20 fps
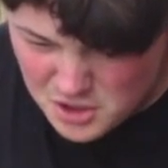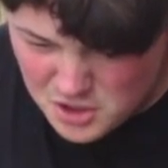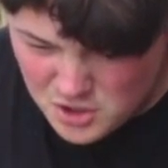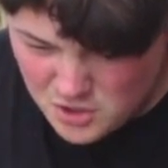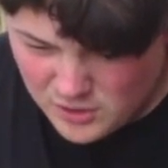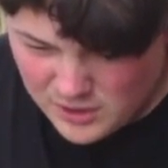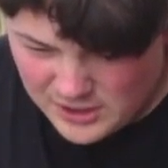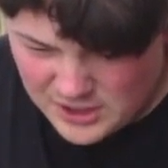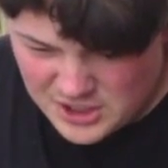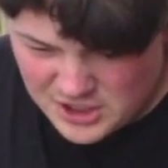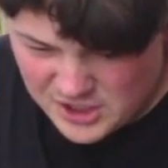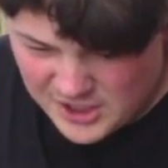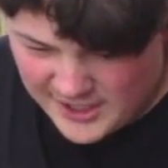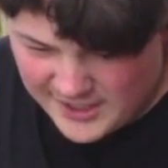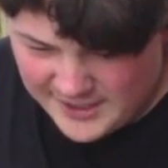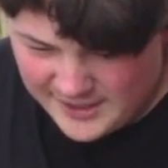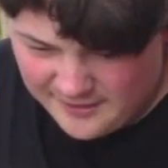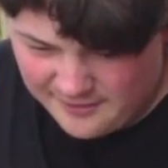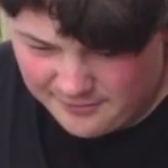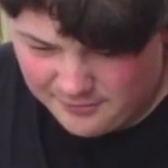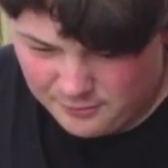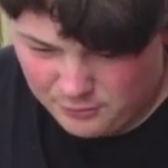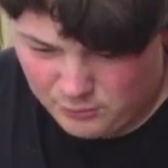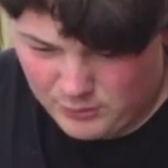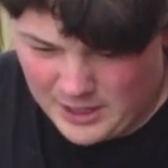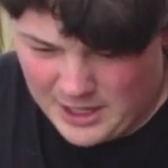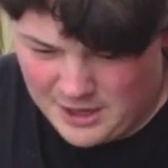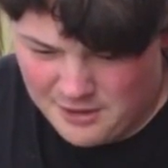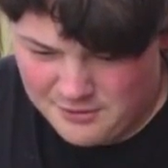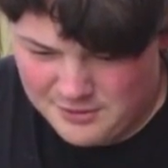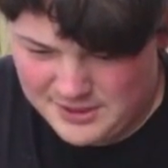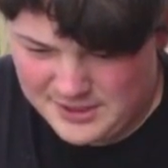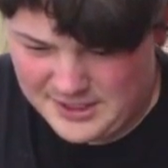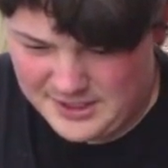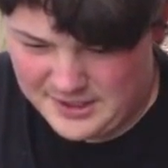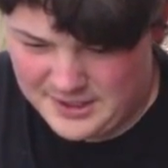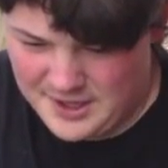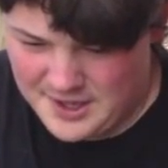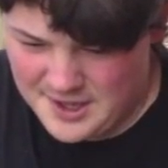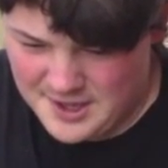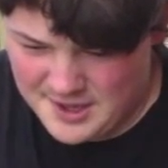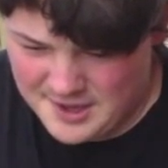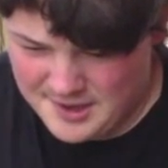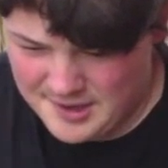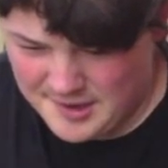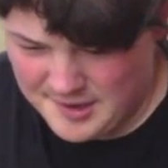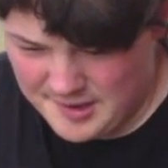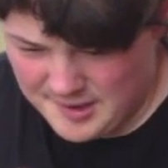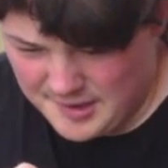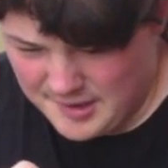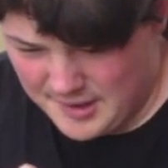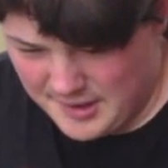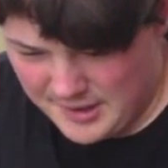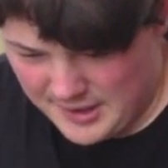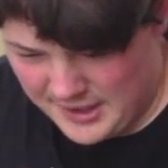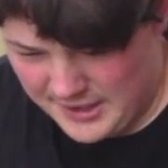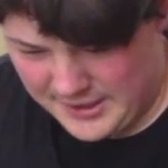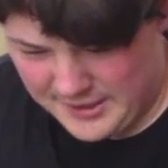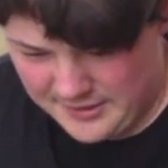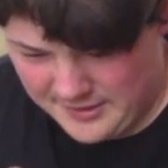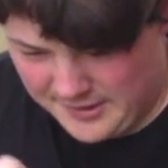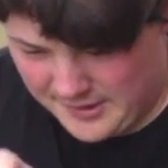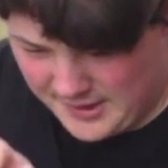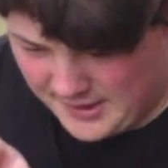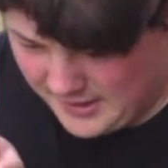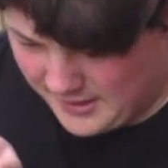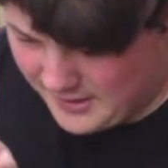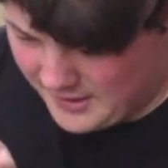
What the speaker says: you can just kind of round it by going like